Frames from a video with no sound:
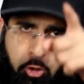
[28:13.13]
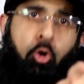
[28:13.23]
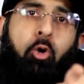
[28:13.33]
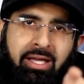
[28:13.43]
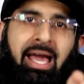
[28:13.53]

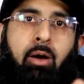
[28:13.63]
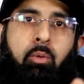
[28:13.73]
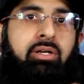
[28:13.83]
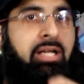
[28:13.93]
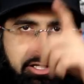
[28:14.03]
you're a
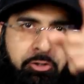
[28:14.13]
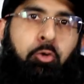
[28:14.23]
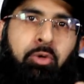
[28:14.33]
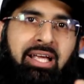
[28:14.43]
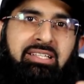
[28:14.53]
coward and
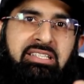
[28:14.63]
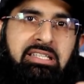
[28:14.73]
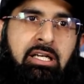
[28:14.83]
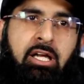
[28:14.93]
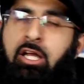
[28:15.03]
you're
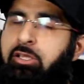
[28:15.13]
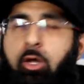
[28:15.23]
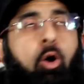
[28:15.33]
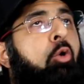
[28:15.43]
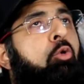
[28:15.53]
lazy.
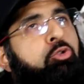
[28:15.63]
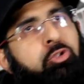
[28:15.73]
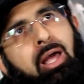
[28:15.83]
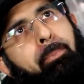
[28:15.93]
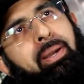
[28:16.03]
Don't
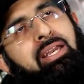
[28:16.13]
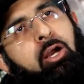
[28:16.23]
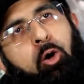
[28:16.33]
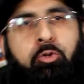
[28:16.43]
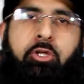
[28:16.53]
try
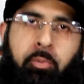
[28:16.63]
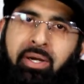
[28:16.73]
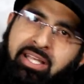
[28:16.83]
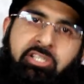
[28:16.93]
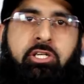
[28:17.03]
pin it on the
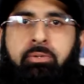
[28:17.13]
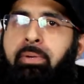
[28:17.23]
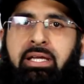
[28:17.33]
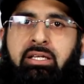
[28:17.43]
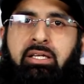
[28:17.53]

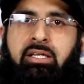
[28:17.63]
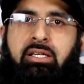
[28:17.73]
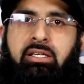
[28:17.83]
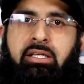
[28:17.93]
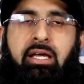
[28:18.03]
religion mate.
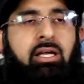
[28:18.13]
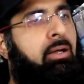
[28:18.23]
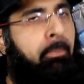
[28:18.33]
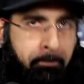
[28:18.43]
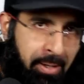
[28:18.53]
Yeah?
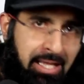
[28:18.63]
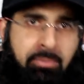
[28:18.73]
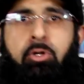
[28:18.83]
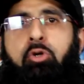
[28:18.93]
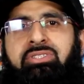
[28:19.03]

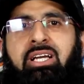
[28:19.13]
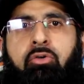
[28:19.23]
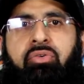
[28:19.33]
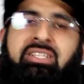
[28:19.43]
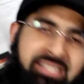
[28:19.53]
Blame
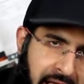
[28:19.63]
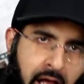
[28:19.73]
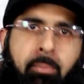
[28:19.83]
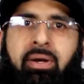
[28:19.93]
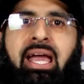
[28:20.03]
yourself. Say
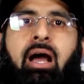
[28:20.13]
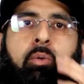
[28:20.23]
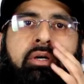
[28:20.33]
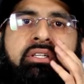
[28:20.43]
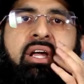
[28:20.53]
I'm a
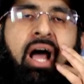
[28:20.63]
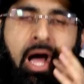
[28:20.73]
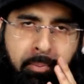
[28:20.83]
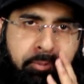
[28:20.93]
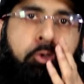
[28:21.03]
coward.
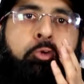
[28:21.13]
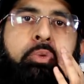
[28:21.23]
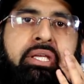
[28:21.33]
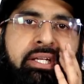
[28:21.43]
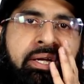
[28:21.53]
I'm too
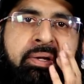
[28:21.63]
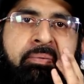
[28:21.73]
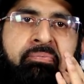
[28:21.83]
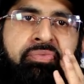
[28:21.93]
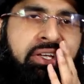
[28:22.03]
weak.
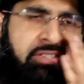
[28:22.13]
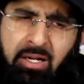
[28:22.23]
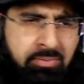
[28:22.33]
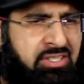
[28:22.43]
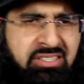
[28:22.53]

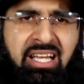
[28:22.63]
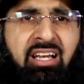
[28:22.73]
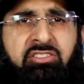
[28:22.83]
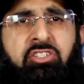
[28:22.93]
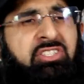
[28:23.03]
Islam doesn't
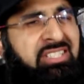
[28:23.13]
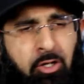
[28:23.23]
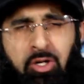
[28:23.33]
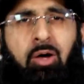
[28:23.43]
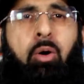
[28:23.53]
tell us to
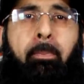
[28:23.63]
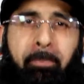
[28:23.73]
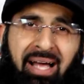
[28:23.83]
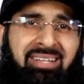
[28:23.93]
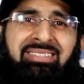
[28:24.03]
sit on our
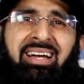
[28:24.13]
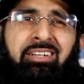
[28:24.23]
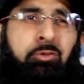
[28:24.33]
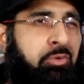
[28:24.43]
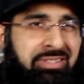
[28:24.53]

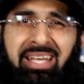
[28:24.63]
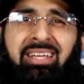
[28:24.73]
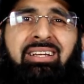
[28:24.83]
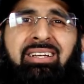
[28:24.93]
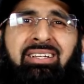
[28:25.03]
backside all
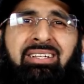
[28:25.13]
day.